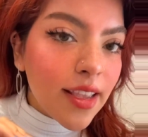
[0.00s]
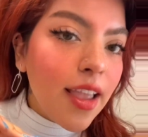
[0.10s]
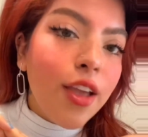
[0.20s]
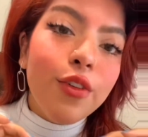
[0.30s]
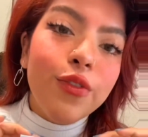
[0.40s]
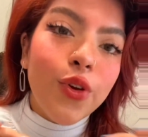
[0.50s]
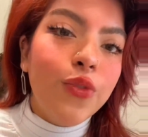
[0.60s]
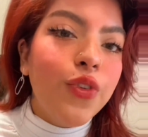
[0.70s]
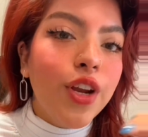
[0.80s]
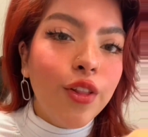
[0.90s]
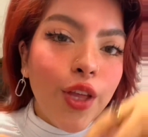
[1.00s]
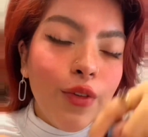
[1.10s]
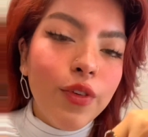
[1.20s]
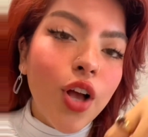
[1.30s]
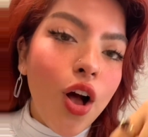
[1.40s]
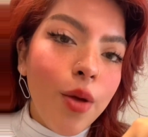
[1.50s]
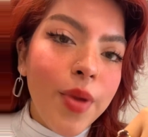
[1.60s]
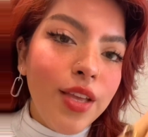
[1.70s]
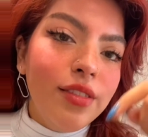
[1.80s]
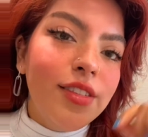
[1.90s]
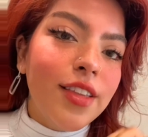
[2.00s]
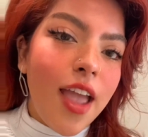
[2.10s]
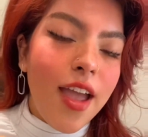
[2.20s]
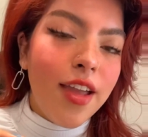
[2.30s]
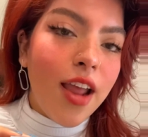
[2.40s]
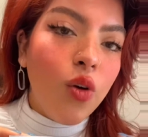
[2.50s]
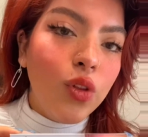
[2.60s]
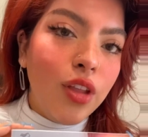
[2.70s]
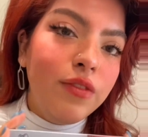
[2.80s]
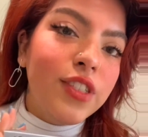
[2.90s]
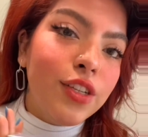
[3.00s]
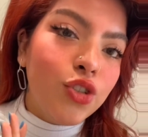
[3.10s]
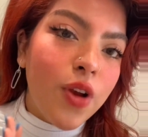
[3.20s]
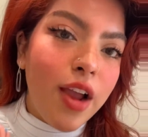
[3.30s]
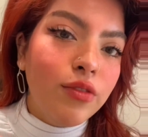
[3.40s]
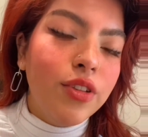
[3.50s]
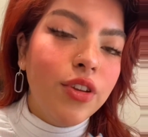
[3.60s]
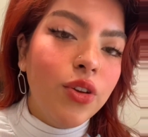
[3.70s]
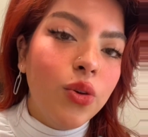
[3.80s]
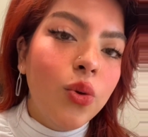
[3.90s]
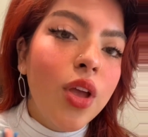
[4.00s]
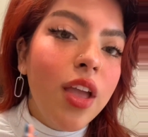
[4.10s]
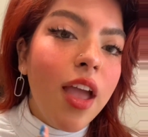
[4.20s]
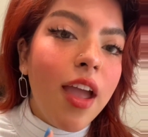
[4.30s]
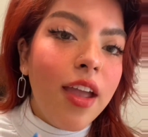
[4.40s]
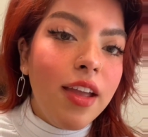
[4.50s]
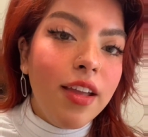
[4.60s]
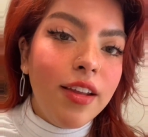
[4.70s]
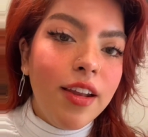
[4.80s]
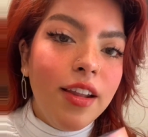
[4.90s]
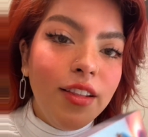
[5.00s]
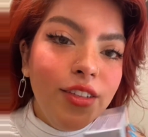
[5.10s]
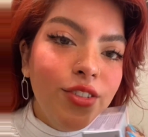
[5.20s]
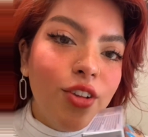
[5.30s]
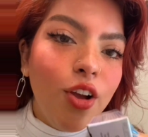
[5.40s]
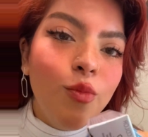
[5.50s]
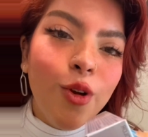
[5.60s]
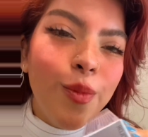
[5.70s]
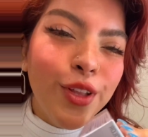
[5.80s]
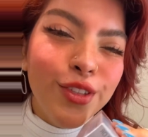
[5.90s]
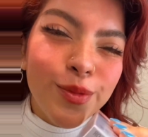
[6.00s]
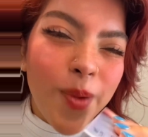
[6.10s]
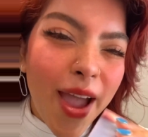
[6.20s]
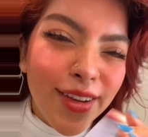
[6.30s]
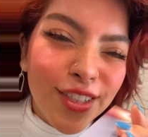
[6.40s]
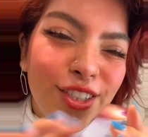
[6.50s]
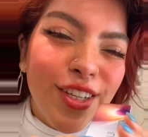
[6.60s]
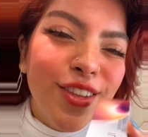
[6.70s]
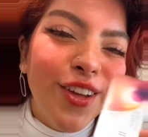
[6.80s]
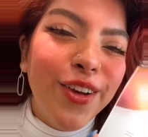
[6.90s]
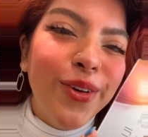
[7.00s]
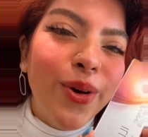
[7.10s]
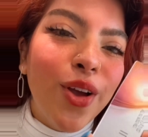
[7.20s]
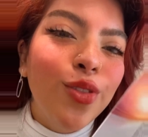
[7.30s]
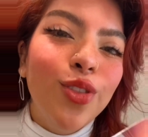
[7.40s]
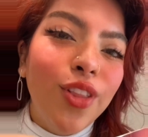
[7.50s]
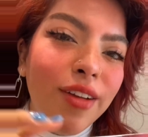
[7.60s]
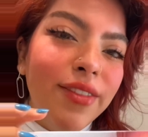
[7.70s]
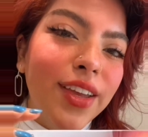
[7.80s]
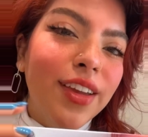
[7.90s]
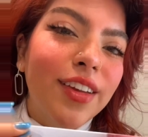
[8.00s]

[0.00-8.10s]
feel free to leave a comment and I would love to interact with you. And let's talk more about this packaging though. I love it.